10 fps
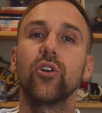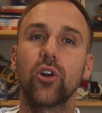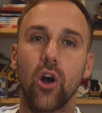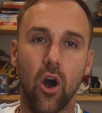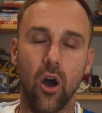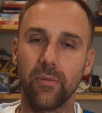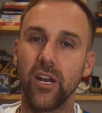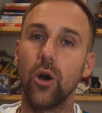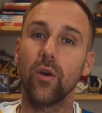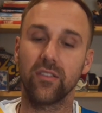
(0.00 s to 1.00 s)
you're calm. You
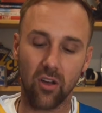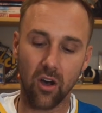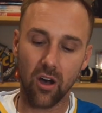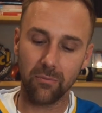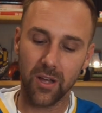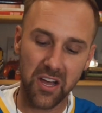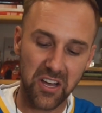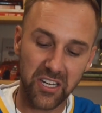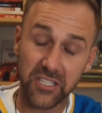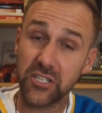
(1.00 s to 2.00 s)
know what's calm?
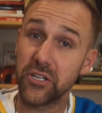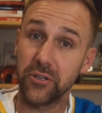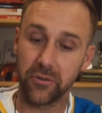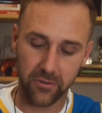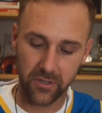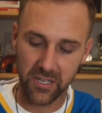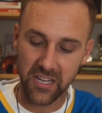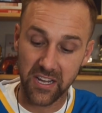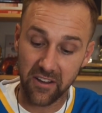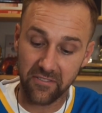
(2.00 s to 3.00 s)
A 2,
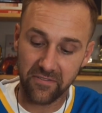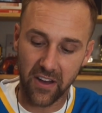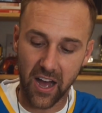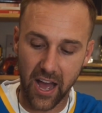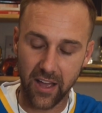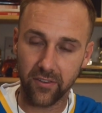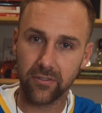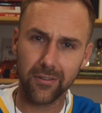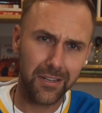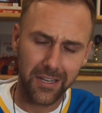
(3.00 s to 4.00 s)
a
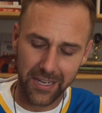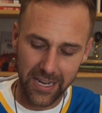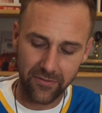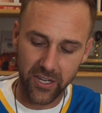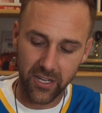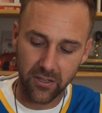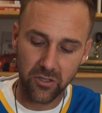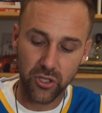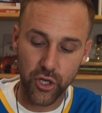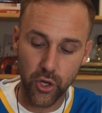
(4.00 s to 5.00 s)
5, even a
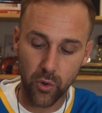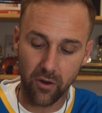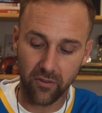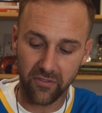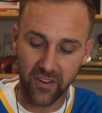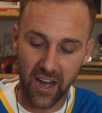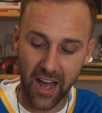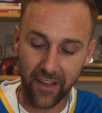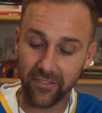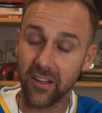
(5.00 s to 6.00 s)

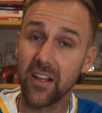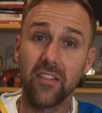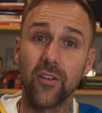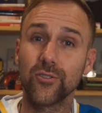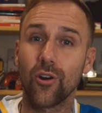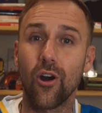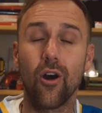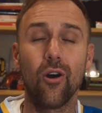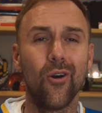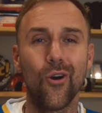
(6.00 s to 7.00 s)
2/5. Those are
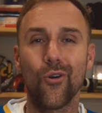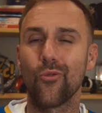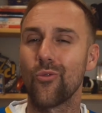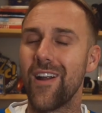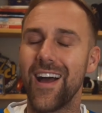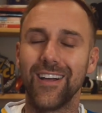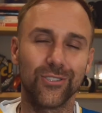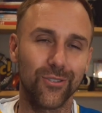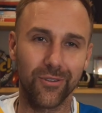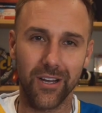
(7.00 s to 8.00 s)
all
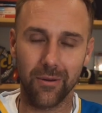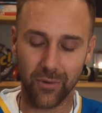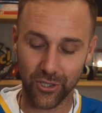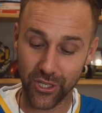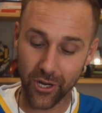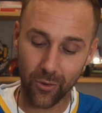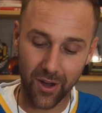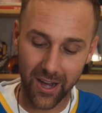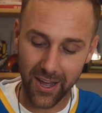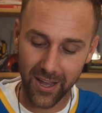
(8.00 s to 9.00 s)
rational numbers. You know
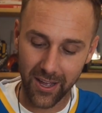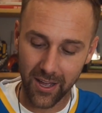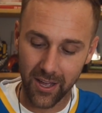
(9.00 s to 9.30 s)
why?